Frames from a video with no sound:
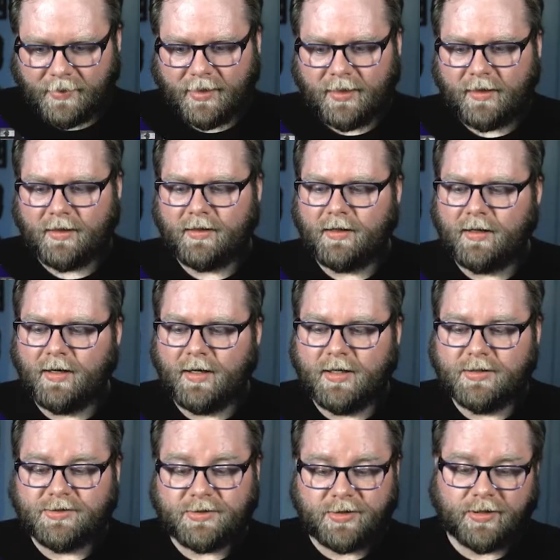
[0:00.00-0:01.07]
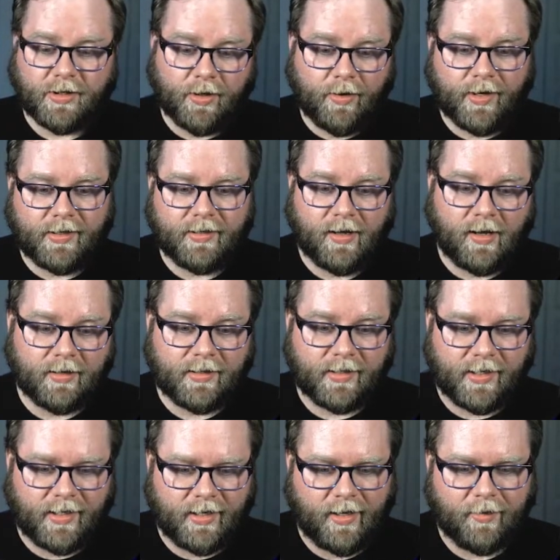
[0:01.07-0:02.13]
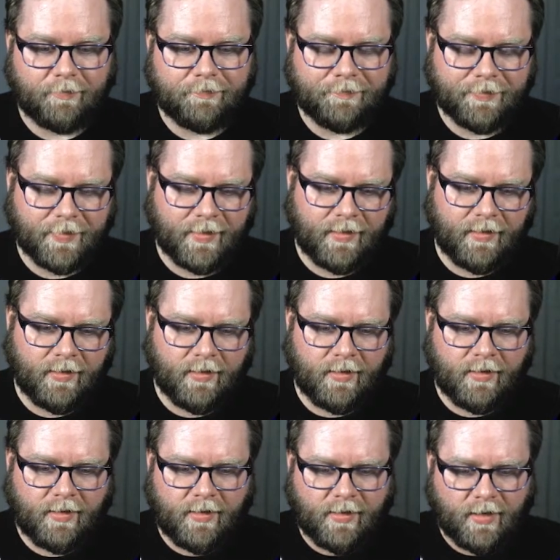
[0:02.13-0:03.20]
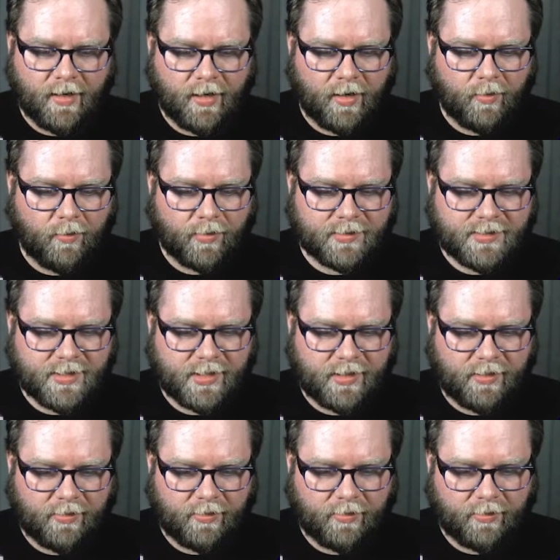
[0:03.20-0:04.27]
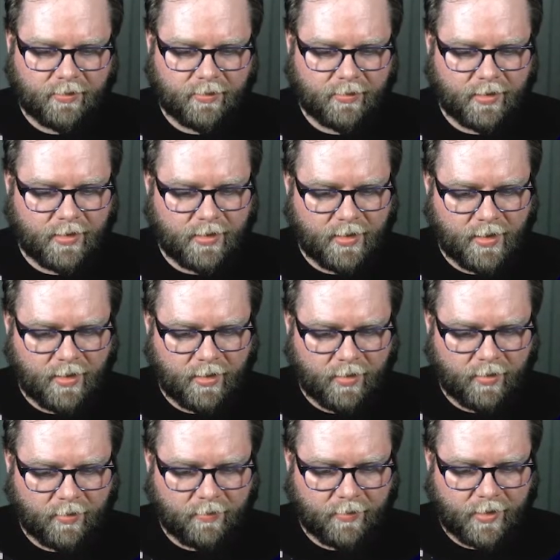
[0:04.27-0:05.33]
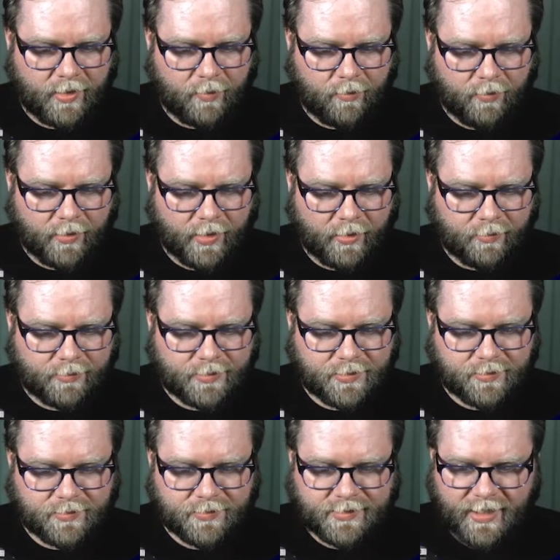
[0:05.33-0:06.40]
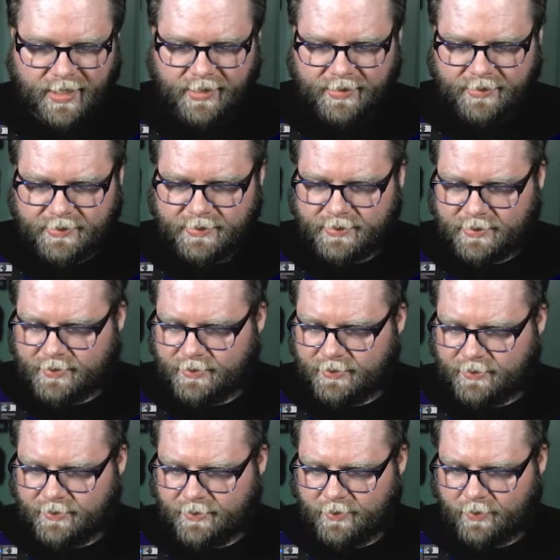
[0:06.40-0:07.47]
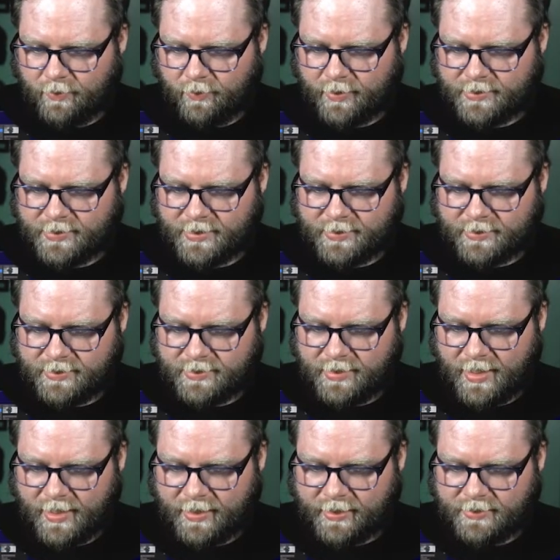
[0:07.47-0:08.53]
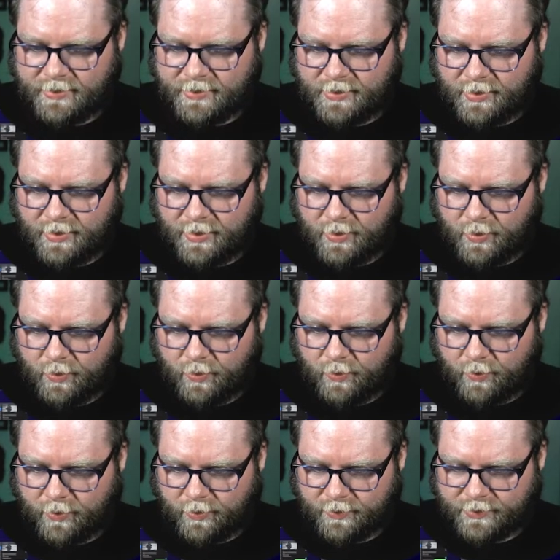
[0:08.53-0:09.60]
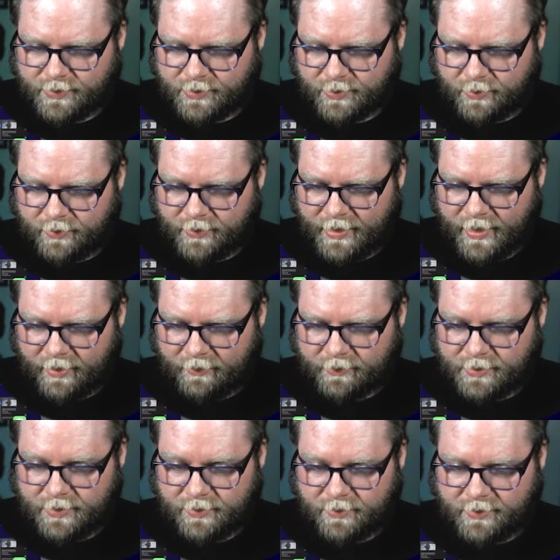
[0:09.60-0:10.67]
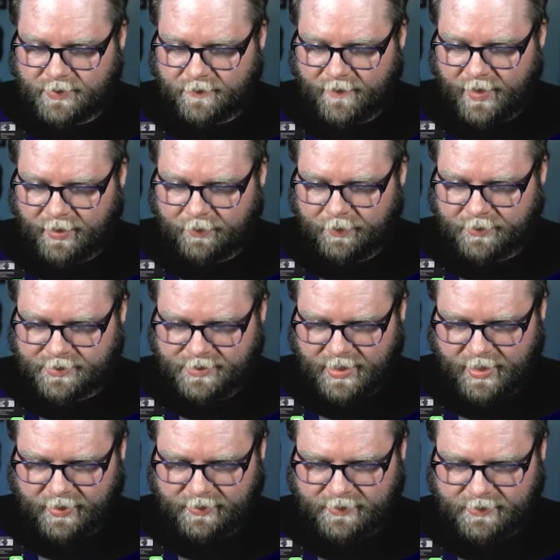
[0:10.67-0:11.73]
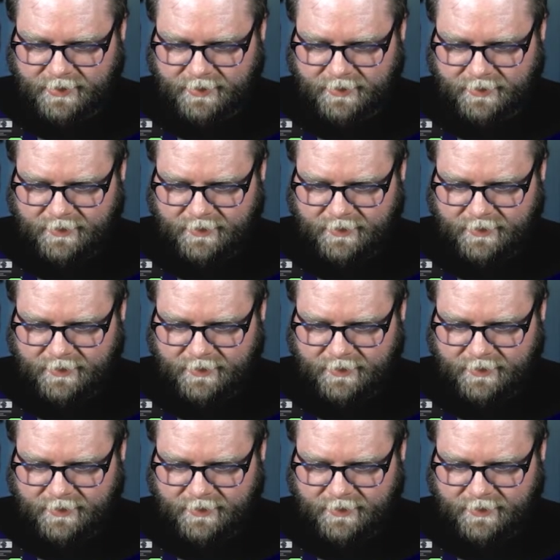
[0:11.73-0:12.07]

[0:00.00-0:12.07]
So you're going to go ahead and log into GitHub. Once here, you will go to settings. Once in settings, you will scroll down to developer settings.